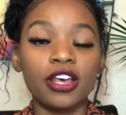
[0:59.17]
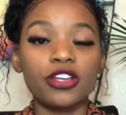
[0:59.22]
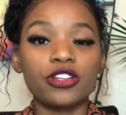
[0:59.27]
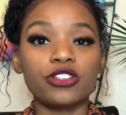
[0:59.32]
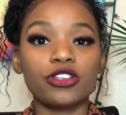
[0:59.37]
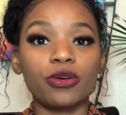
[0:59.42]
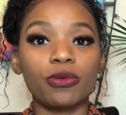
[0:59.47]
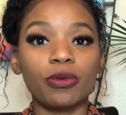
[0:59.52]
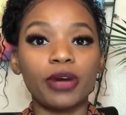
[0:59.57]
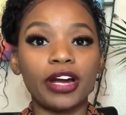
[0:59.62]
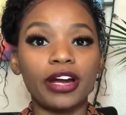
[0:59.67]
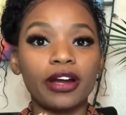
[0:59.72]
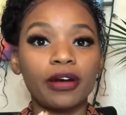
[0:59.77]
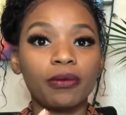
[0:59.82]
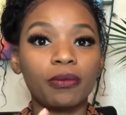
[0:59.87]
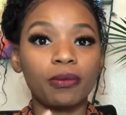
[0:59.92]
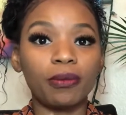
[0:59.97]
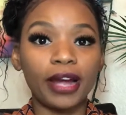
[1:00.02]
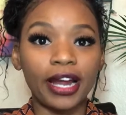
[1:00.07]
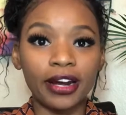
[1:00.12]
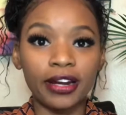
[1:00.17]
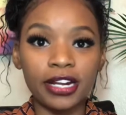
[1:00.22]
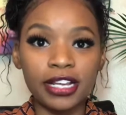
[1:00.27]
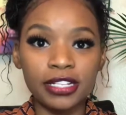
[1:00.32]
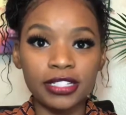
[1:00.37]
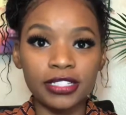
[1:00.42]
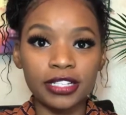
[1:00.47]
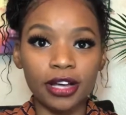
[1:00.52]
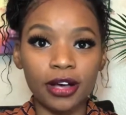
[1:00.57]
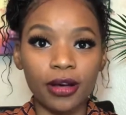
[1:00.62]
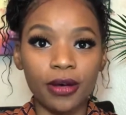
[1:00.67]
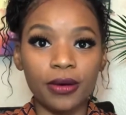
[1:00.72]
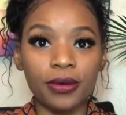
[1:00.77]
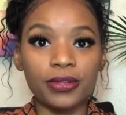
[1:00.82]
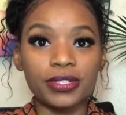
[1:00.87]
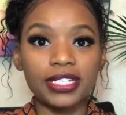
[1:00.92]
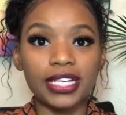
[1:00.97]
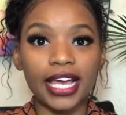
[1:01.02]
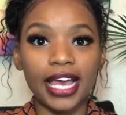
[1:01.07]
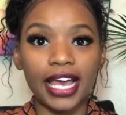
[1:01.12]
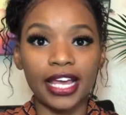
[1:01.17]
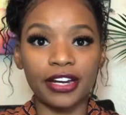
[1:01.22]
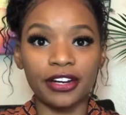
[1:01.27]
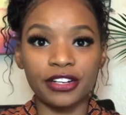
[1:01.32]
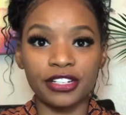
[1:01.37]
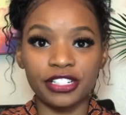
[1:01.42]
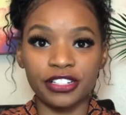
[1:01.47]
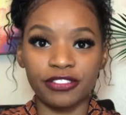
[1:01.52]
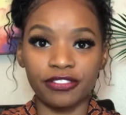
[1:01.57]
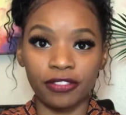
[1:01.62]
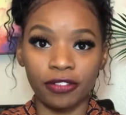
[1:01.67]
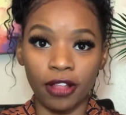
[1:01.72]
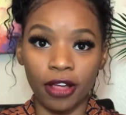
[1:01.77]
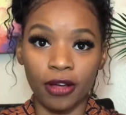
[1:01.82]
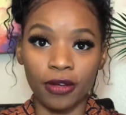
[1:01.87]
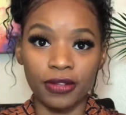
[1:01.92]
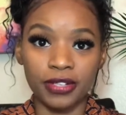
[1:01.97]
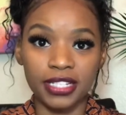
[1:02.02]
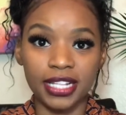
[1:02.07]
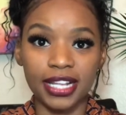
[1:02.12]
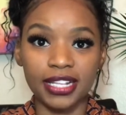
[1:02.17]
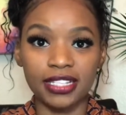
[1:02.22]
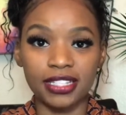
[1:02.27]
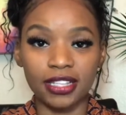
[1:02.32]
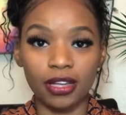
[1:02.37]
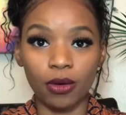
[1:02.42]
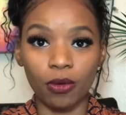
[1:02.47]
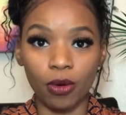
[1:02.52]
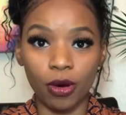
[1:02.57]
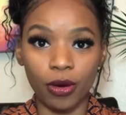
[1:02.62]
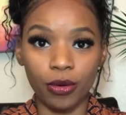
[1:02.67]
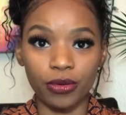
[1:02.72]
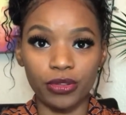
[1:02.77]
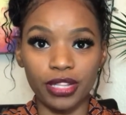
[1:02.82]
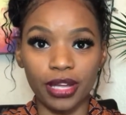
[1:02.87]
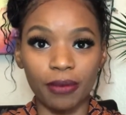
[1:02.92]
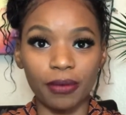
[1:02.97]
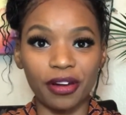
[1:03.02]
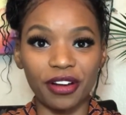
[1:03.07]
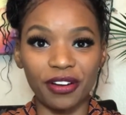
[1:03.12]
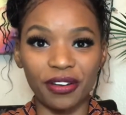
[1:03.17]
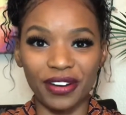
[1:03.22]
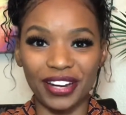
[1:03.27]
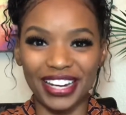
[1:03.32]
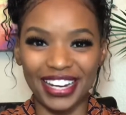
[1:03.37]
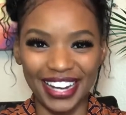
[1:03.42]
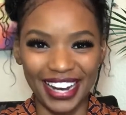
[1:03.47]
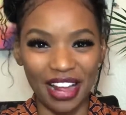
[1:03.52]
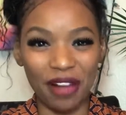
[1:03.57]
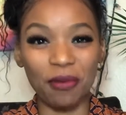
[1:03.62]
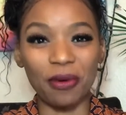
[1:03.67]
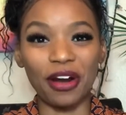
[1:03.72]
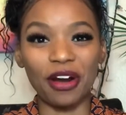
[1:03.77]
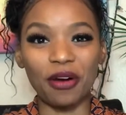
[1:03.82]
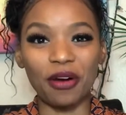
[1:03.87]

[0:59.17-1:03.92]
So where awareness goes, energy flows. That's the quote that we're going to today. Where